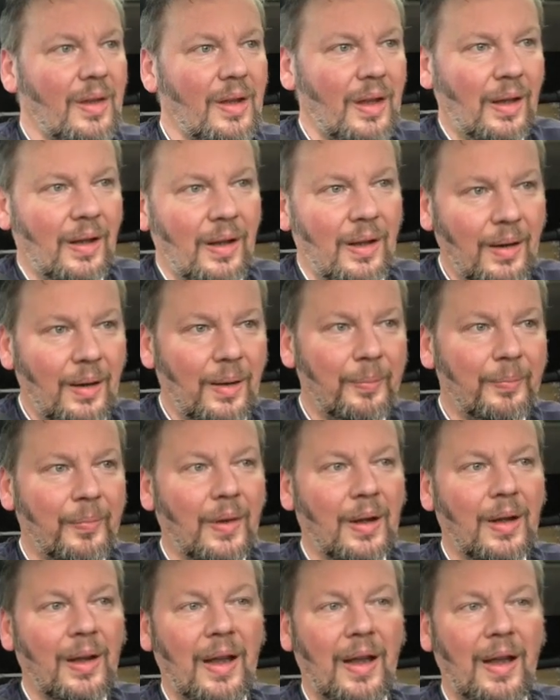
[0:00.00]

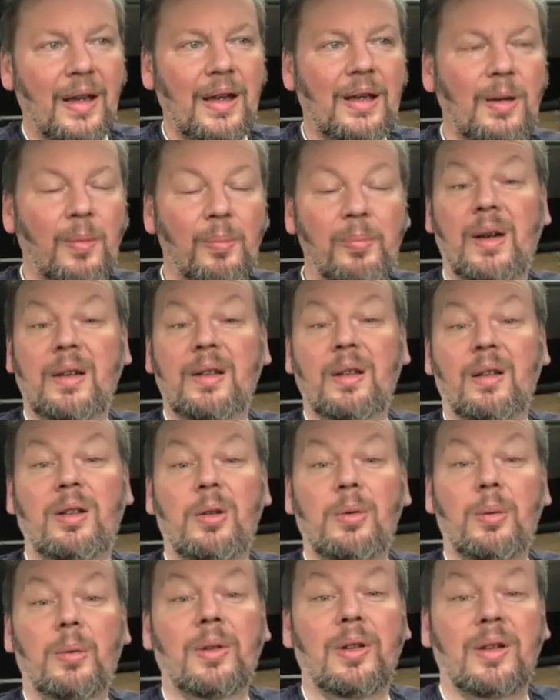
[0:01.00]
Air compressor
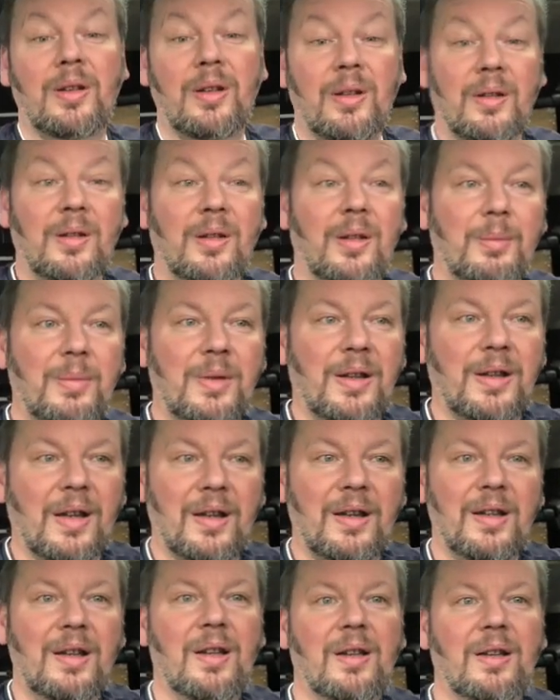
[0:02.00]
tools turned up
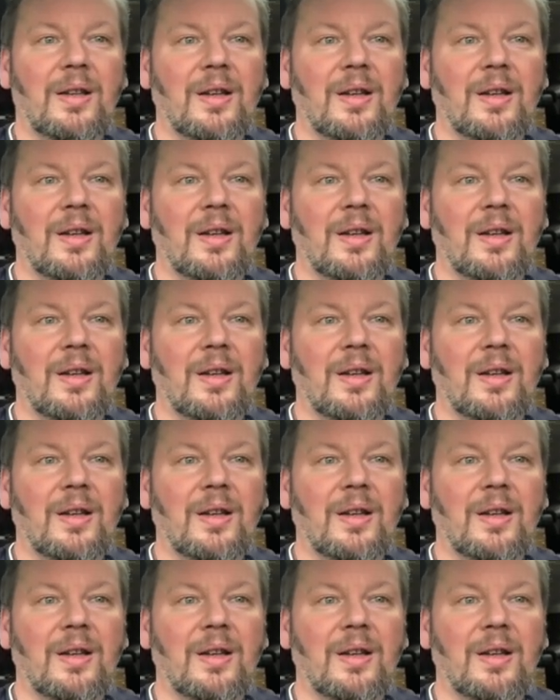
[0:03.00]
today,